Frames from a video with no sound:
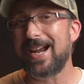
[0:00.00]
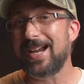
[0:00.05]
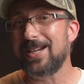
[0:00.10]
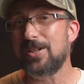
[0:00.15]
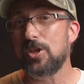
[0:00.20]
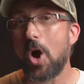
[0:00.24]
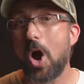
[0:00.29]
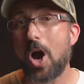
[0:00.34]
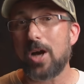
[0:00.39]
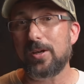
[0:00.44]
I
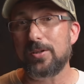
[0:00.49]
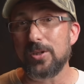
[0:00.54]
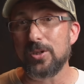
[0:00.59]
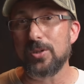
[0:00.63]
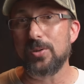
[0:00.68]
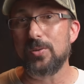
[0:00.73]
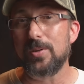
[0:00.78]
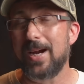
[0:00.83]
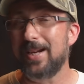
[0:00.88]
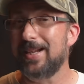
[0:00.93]
talk
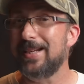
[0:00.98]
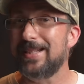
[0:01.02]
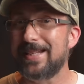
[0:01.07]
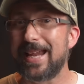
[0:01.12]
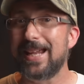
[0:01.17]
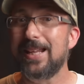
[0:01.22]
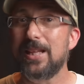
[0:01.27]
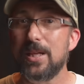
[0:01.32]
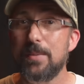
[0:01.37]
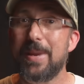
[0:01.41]
to on a
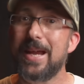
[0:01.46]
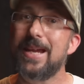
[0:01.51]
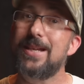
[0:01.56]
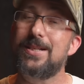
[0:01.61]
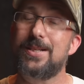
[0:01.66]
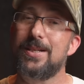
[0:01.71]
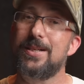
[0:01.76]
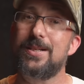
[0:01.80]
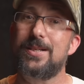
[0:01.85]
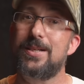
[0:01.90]
daily
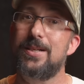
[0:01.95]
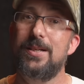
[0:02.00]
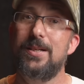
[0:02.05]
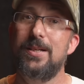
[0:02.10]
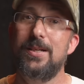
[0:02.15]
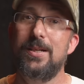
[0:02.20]
basis,